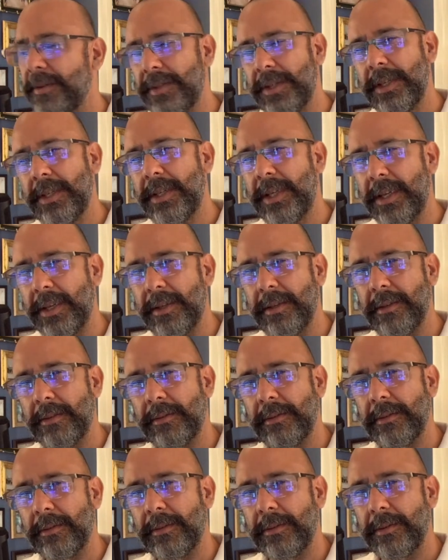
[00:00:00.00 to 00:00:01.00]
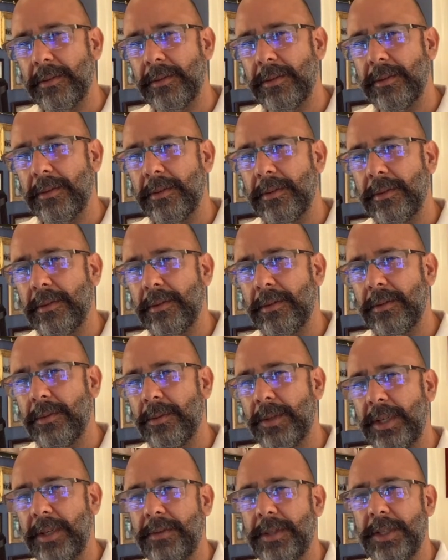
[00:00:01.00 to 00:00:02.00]
she did?
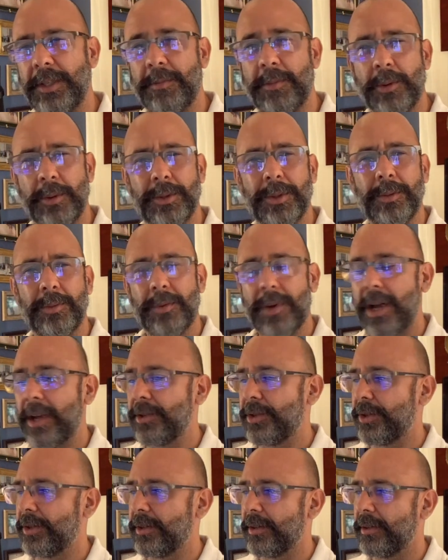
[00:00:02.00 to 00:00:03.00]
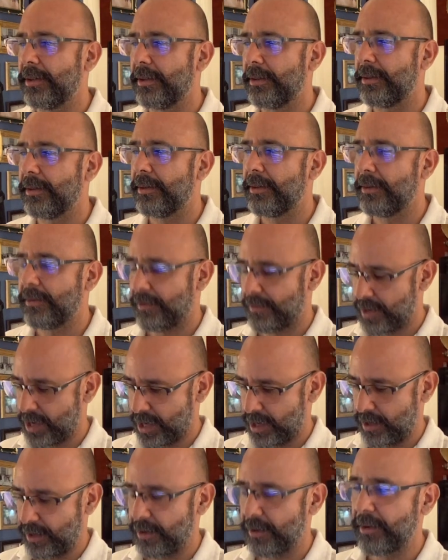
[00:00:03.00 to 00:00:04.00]
What if she spoke to Roger,
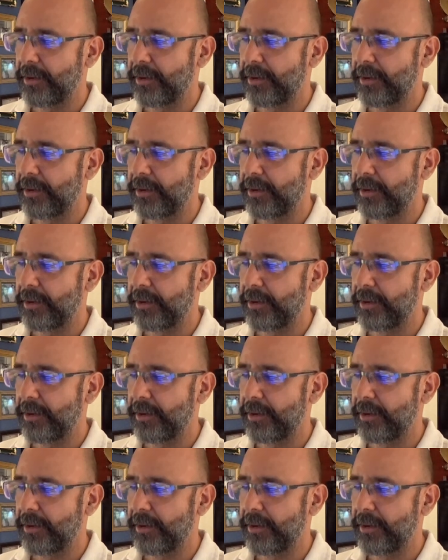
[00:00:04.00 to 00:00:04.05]
right?